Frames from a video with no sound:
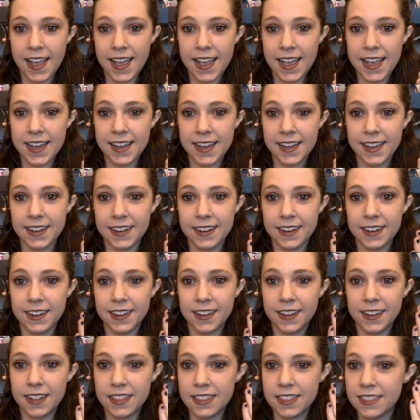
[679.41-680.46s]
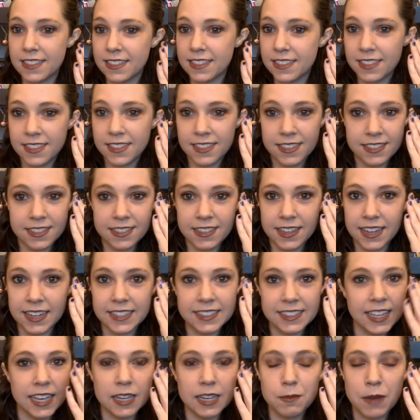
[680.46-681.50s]
And
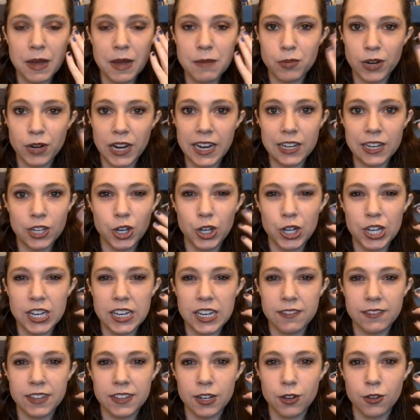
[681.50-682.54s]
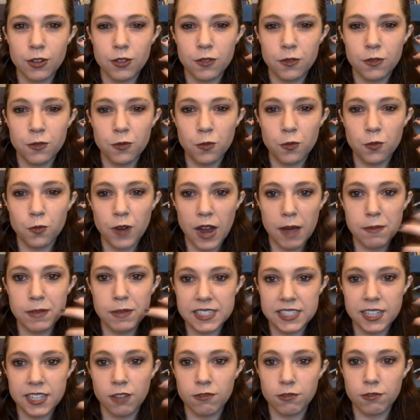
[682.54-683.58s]
it's like my brain couldn't even wrap
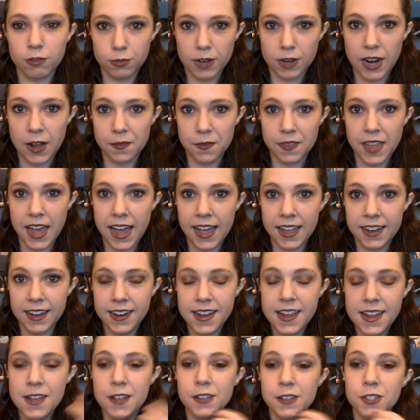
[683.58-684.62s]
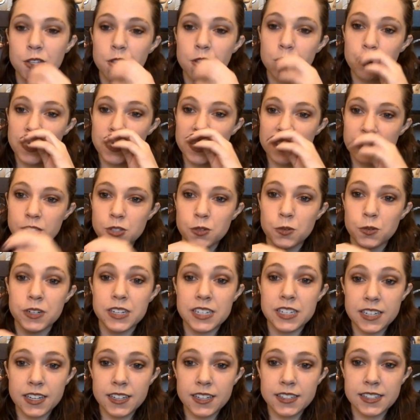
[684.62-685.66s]
itself around that. So the way the
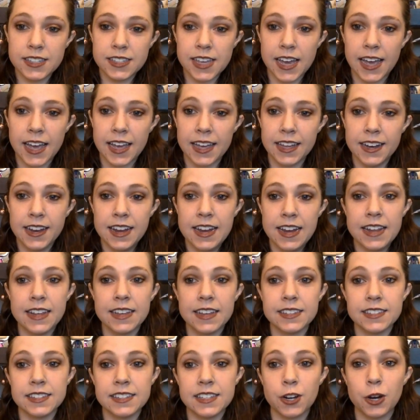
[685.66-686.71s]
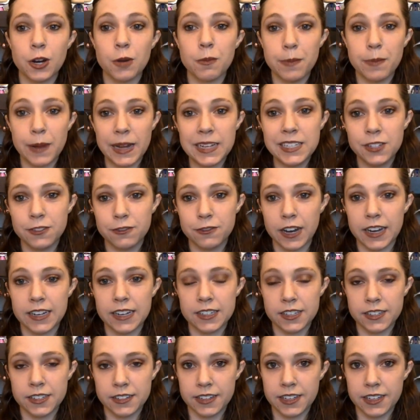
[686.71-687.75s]
story does that is her best
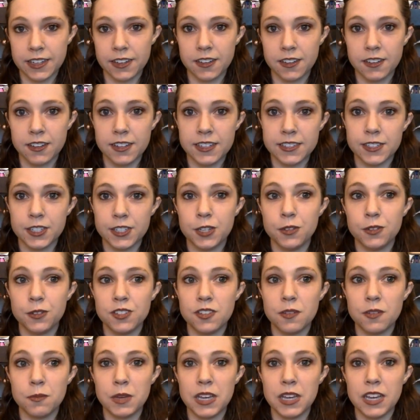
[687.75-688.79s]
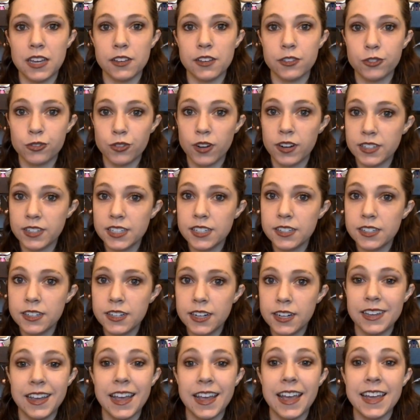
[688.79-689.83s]
friend Khalil is accused of being a drug
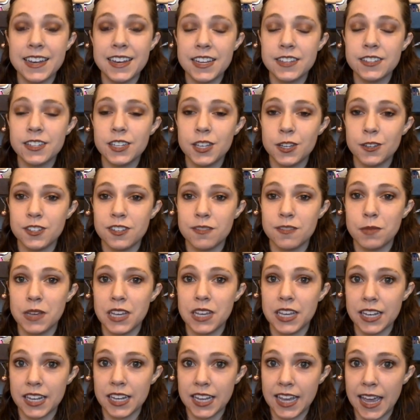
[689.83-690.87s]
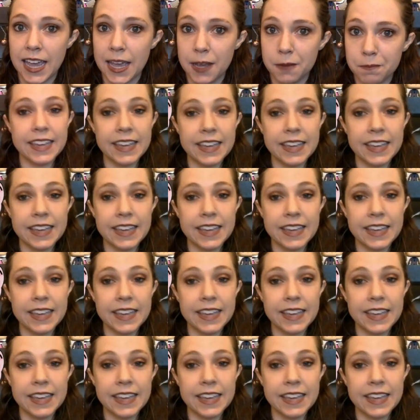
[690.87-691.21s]
dealer and he's accused of being in a gang.